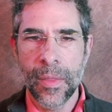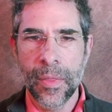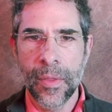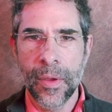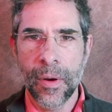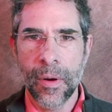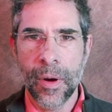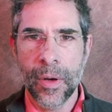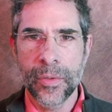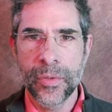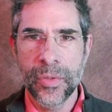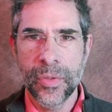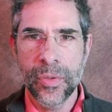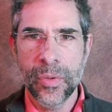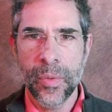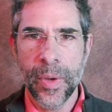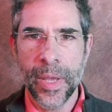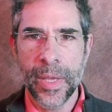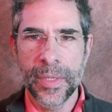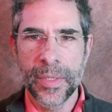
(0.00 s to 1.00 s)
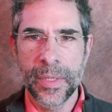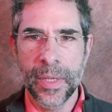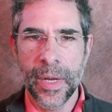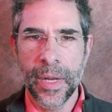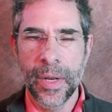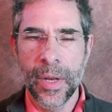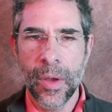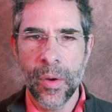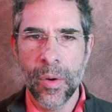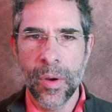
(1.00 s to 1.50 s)
There are two ways that
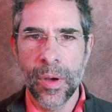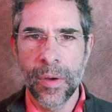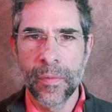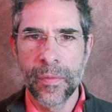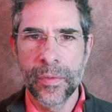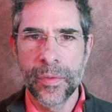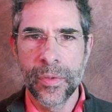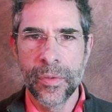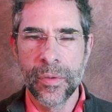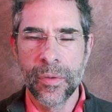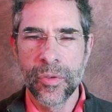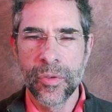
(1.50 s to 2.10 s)
I know of to